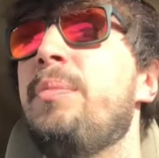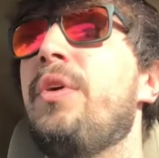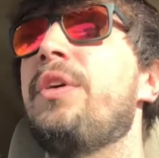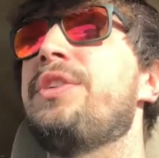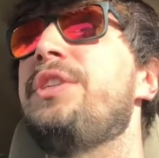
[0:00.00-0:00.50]
to
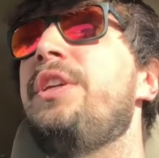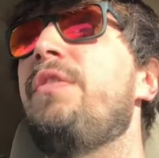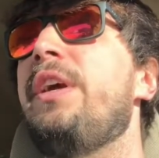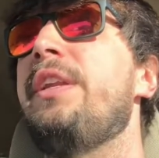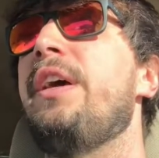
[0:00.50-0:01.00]
Park City
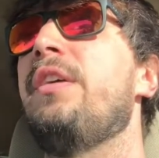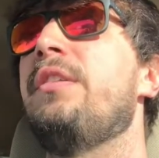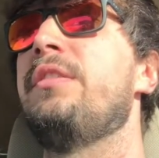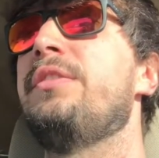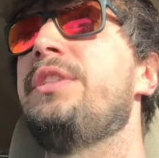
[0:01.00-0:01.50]
right
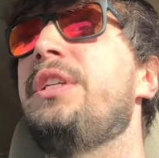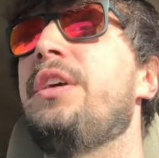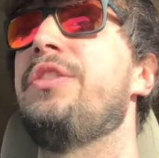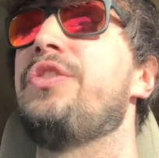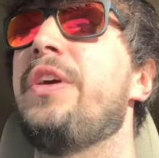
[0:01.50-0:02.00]
now,
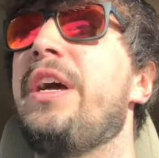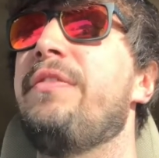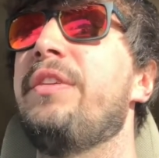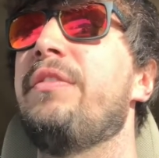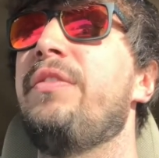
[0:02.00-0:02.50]
stuck in traffic.